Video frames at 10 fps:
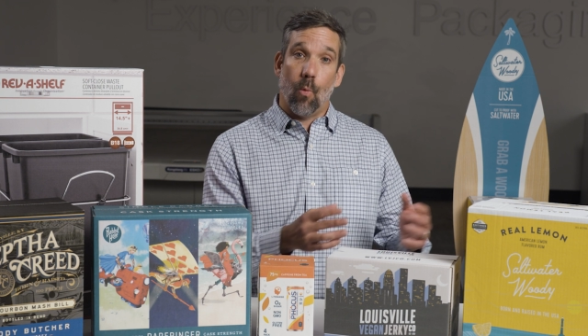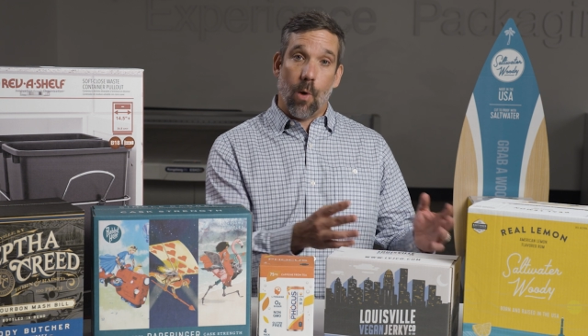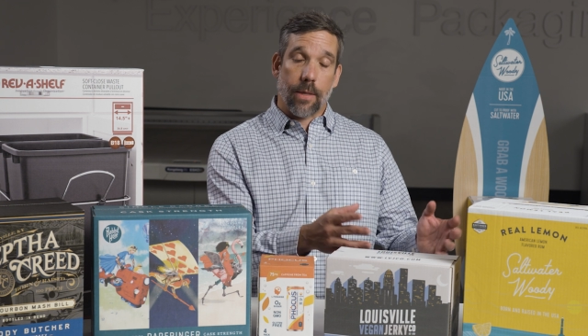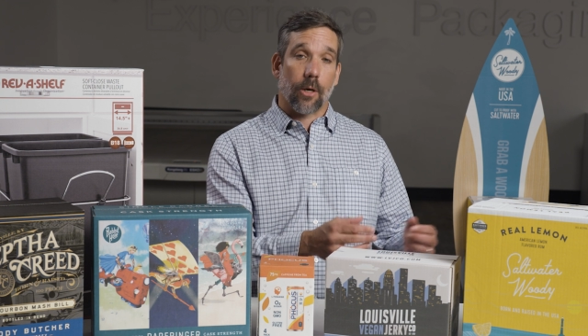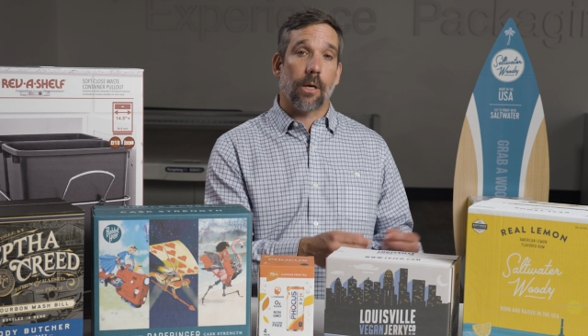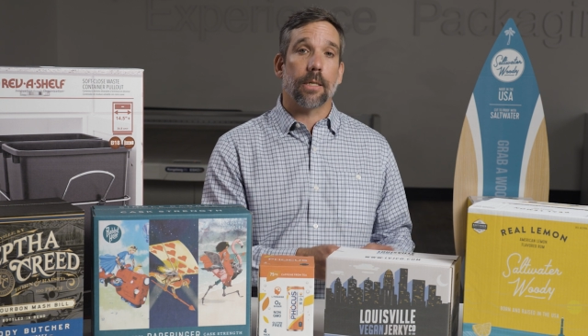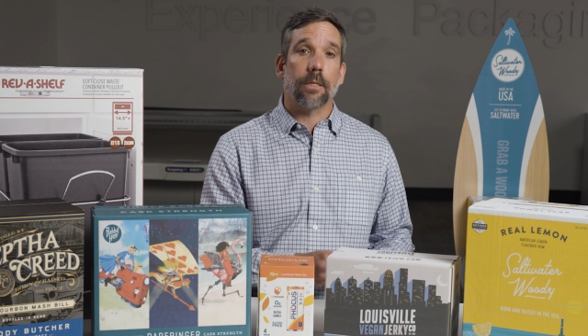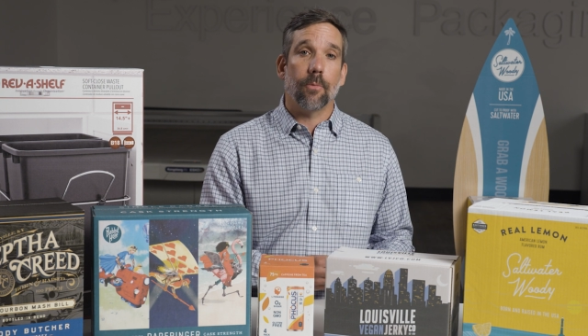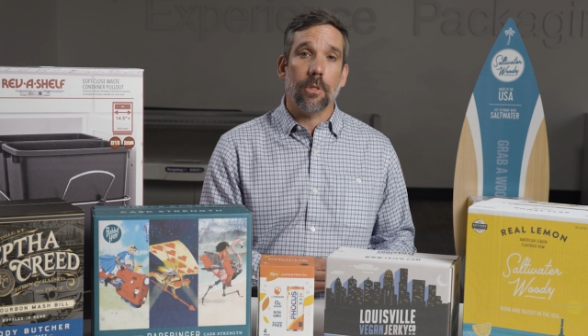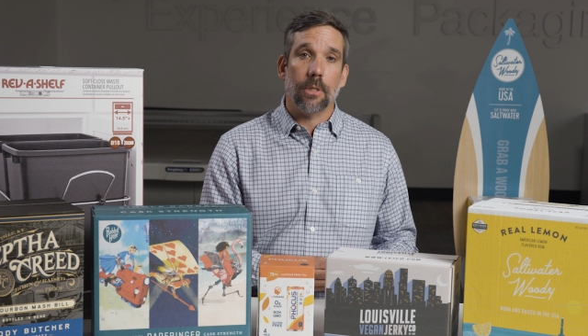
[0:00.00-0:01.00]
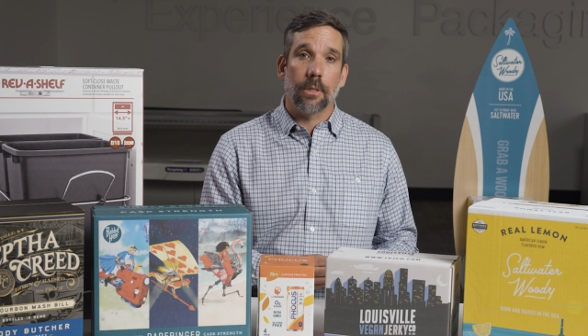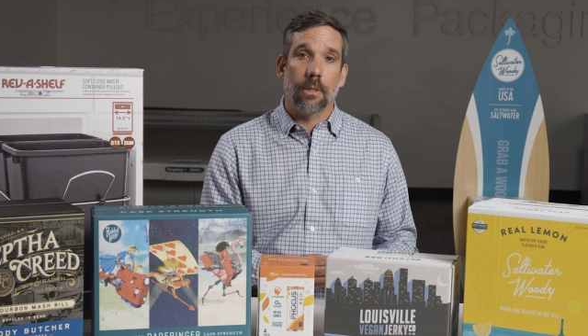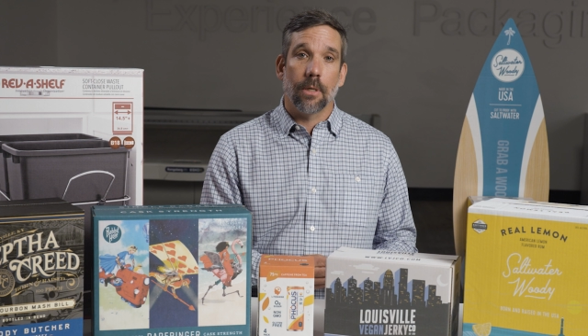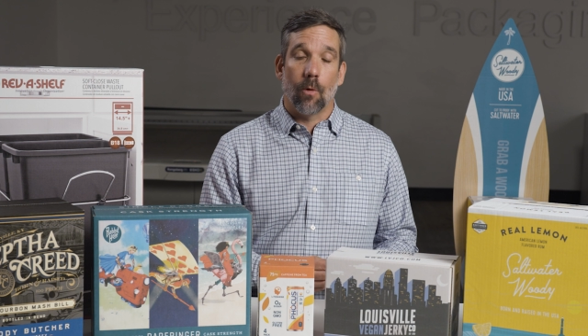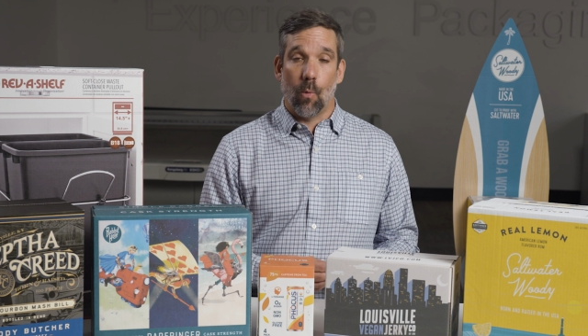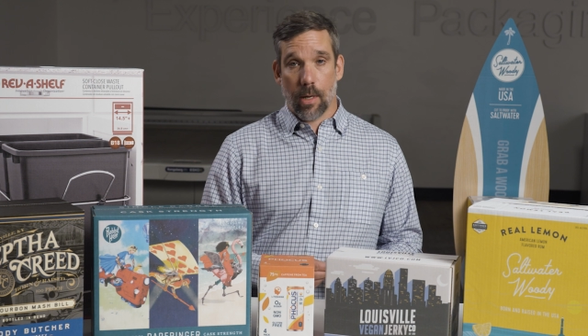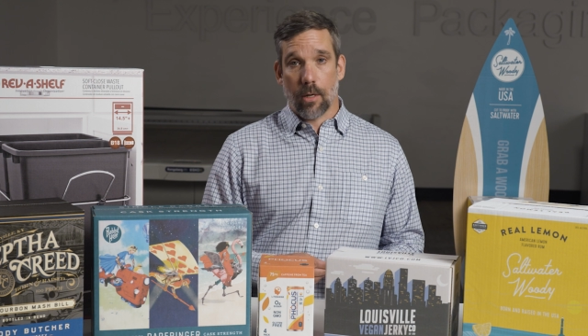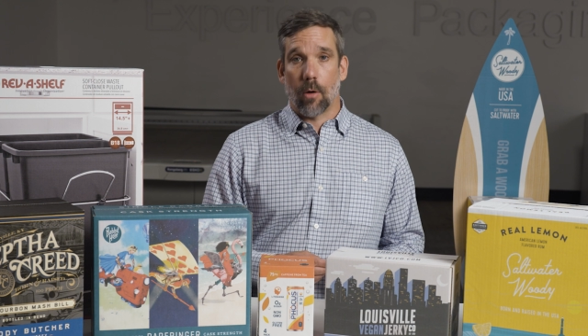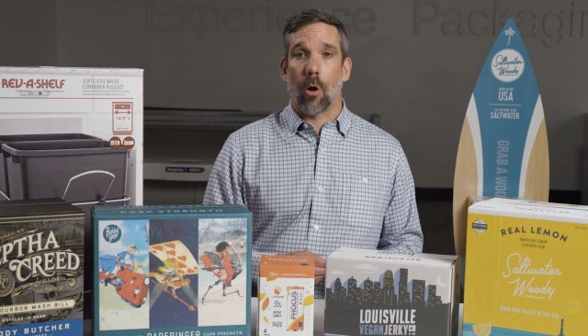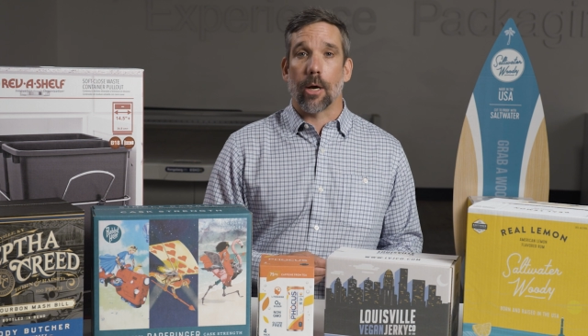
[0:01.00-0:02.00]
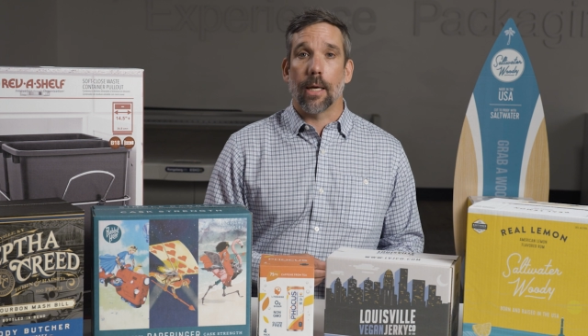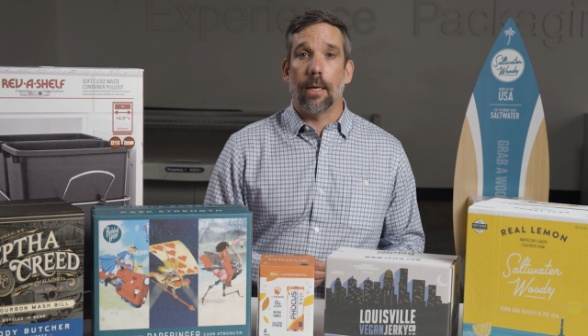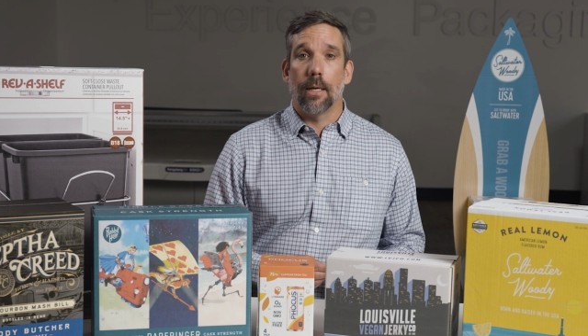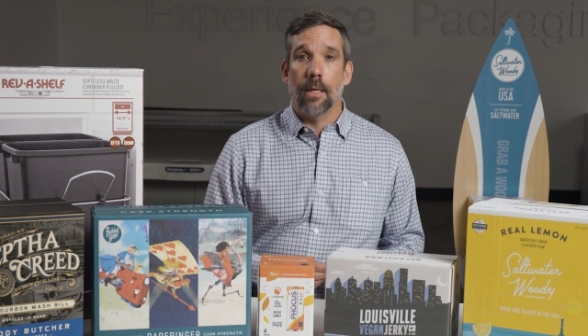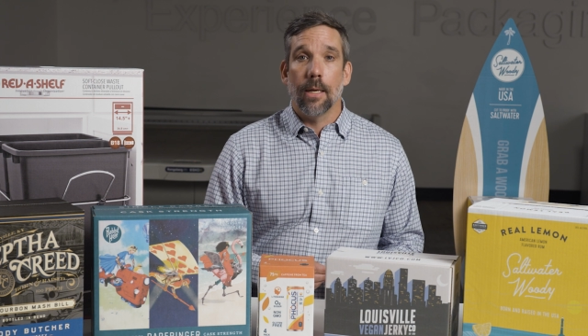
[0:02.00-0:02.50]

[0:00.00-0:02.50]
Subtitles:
with our customers, with our market,